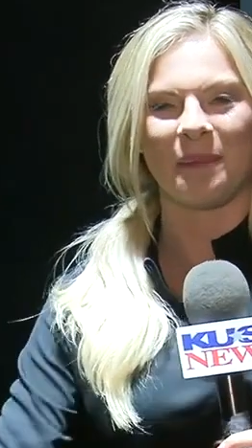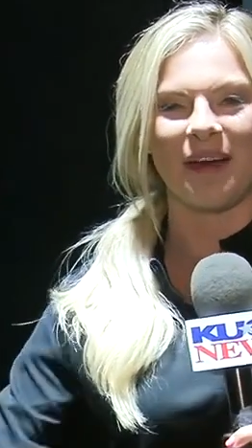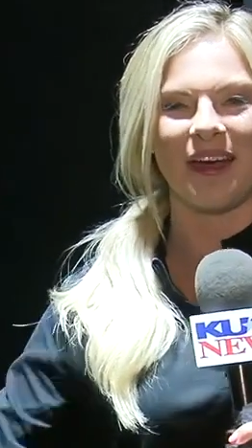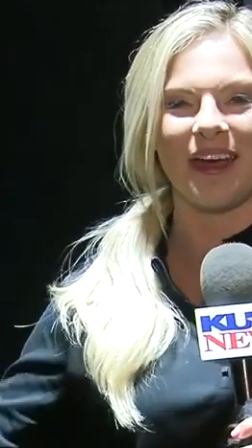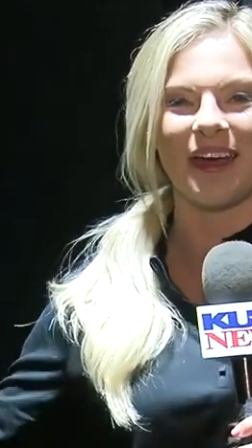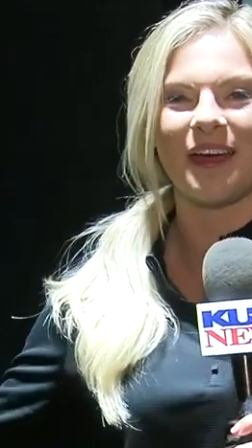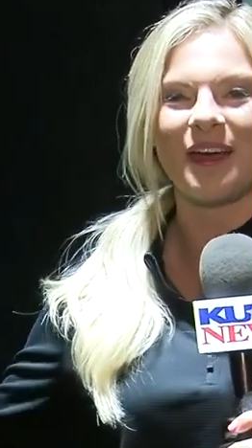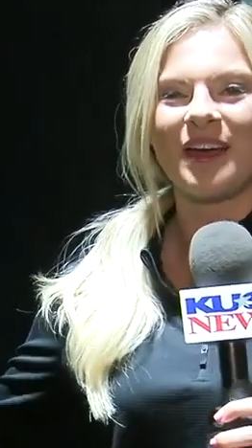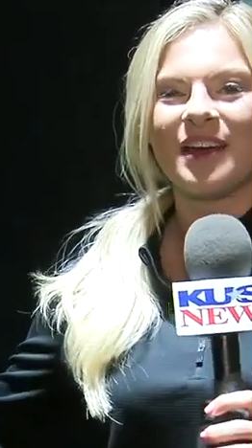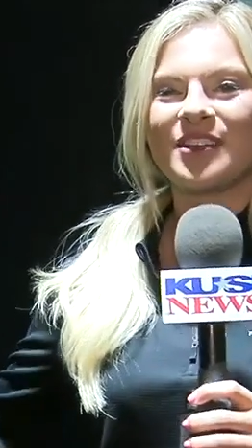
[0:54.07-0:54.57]

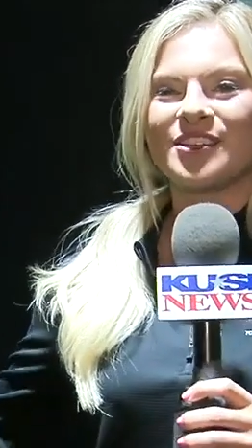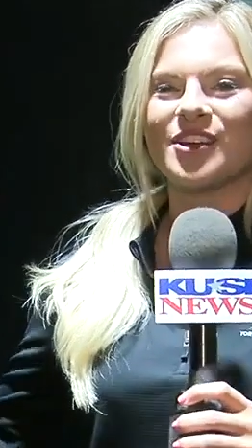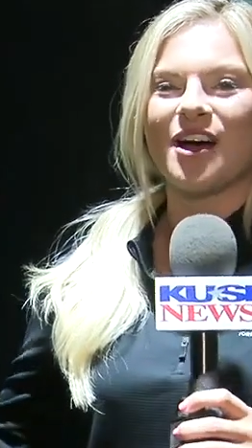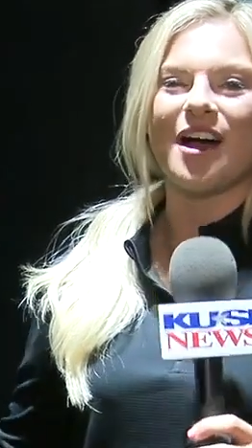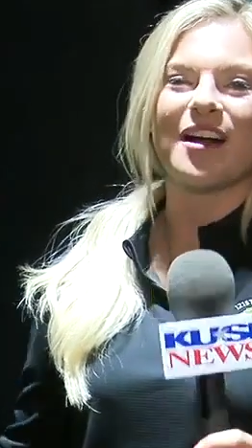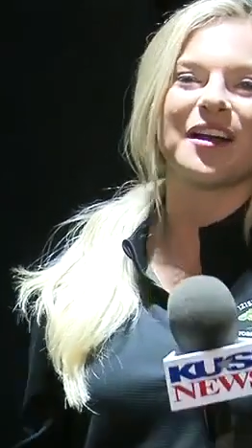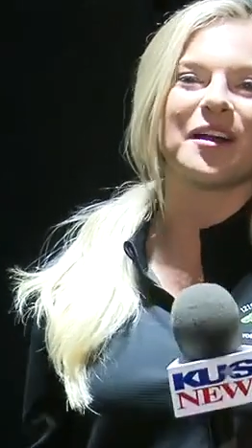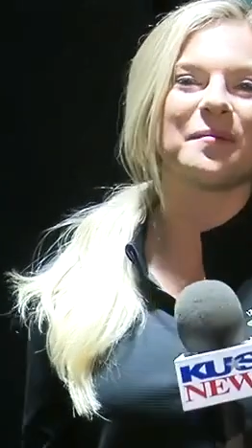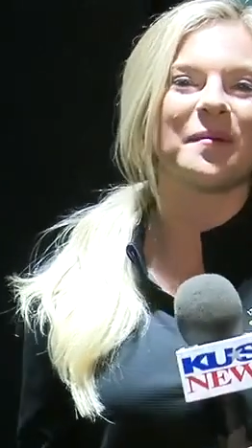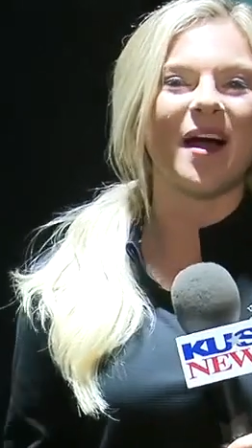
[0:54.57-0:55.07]
But
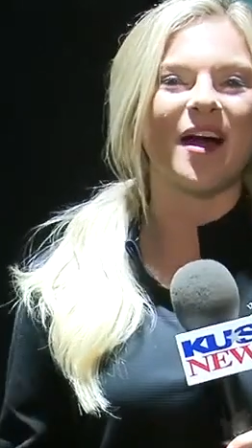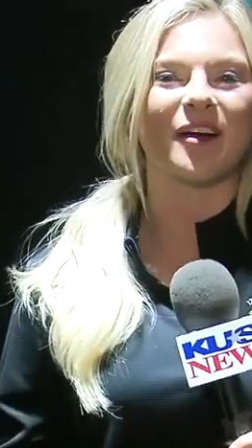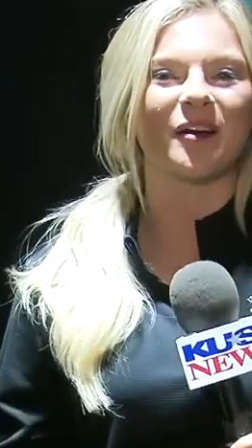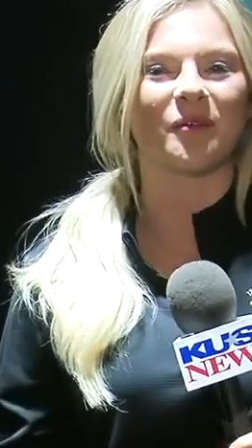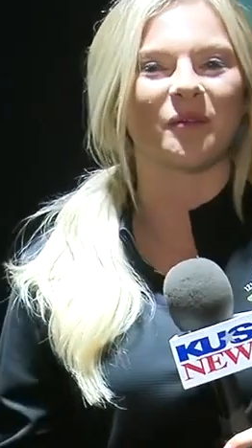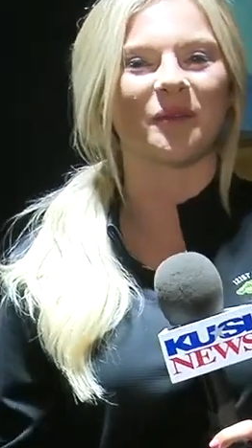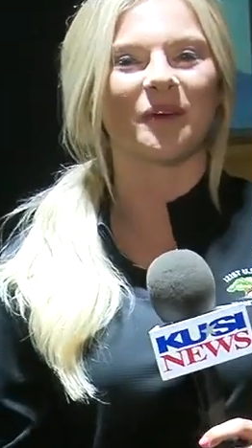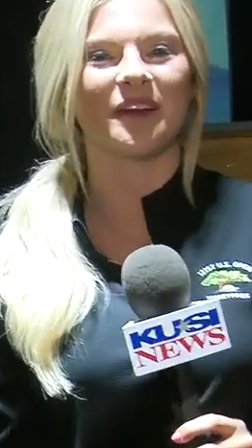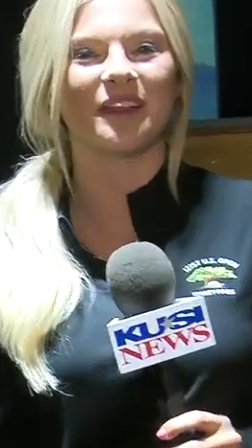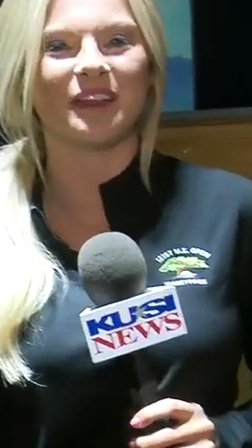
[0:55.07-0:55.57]
talk about
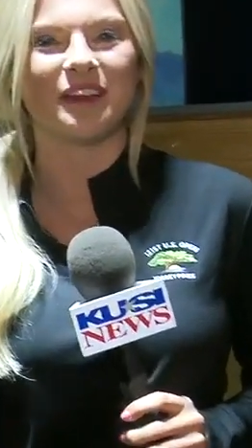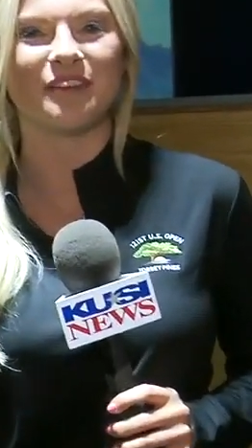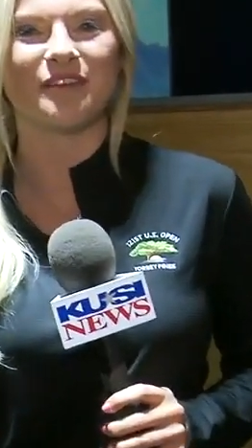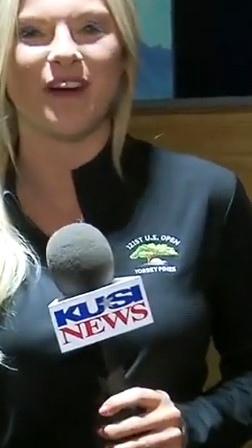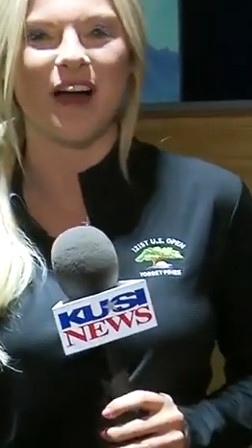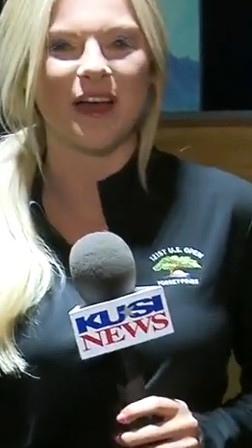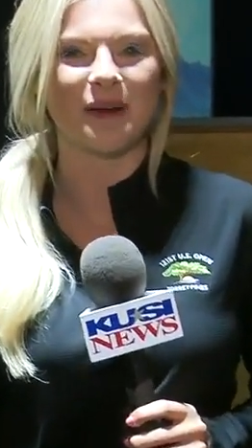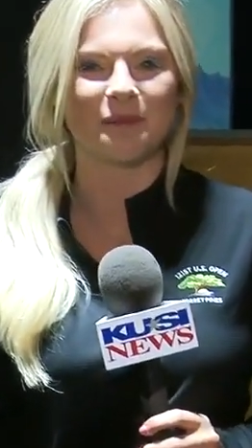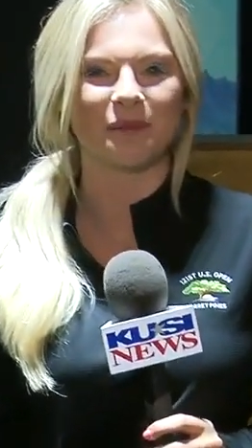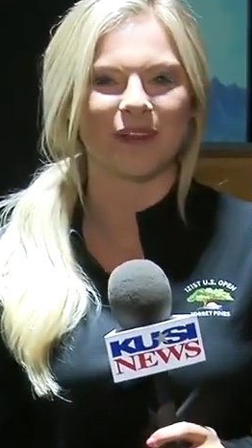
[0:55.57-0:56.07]
a really
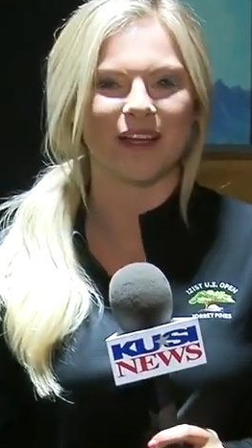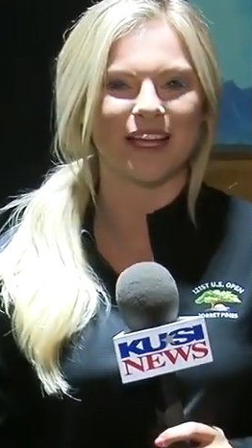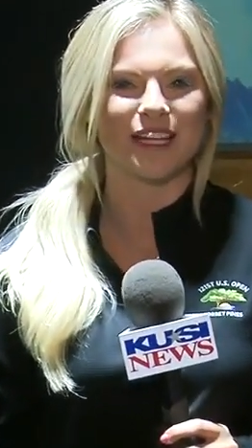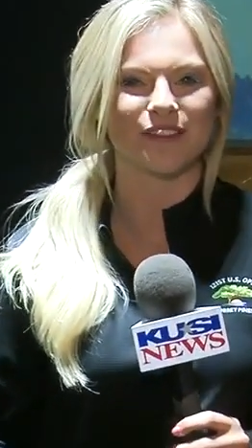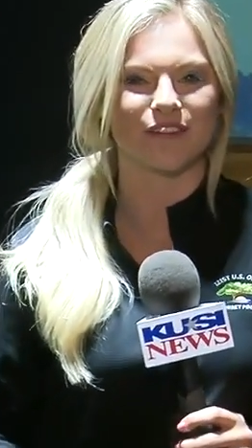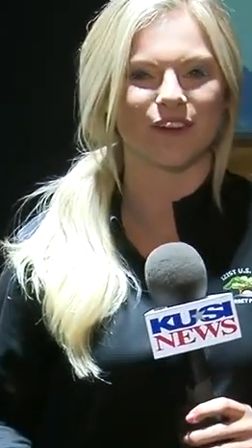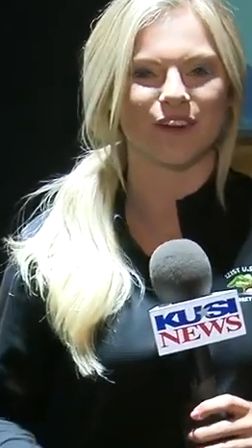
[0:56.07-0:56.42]
fun place